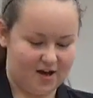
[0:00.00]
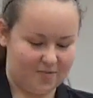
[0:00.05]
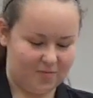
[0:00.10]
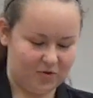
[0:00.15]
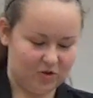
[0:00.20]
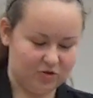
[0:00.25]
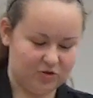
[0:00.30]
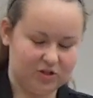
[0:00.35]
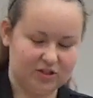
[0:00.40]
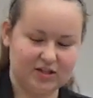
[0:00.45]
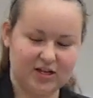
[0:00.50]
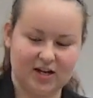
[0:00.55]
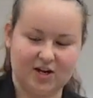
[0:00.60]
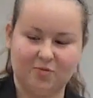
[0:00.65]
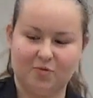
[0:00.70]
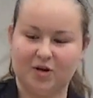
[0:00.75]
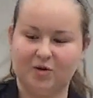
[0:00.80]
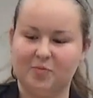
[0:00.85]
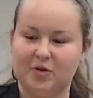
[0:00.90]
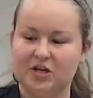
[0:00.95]
you just kind of
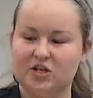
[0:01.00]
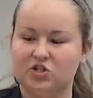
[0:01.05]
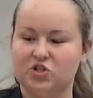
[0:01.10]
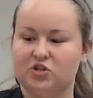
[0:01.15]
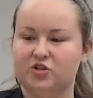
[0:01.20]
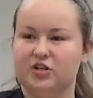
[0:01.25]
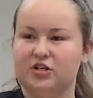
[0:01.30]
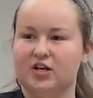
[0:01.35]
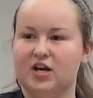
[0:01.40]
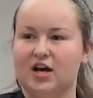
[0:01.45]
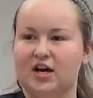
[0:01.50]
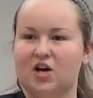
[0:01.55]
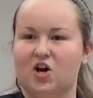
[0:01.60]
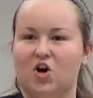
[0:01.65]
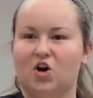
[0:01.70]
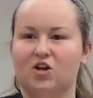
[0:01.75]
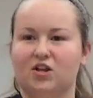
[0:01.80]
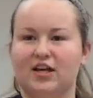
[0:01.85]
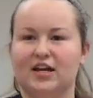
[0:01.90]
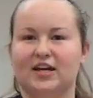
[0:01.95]
want to make sure they're not
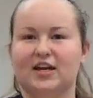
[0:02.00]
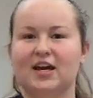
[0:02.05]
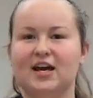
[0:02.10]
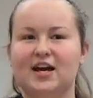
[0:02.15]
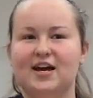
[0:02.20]
all like